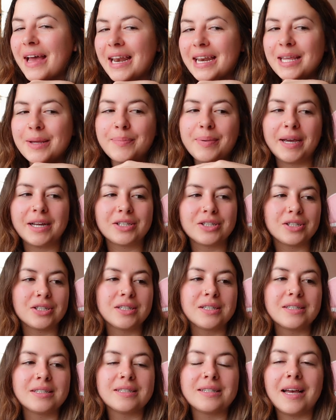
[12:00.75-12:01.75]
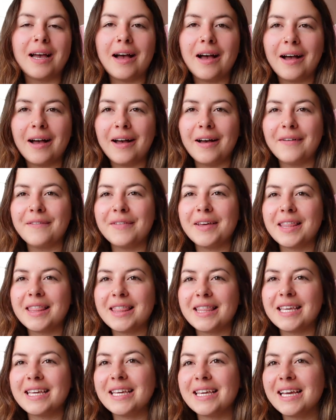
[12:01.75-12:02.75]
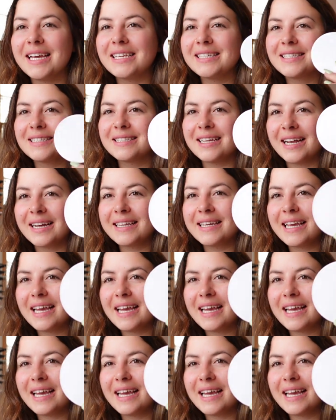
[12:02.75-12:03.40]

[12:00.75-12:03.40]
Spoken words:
any pictures of the sun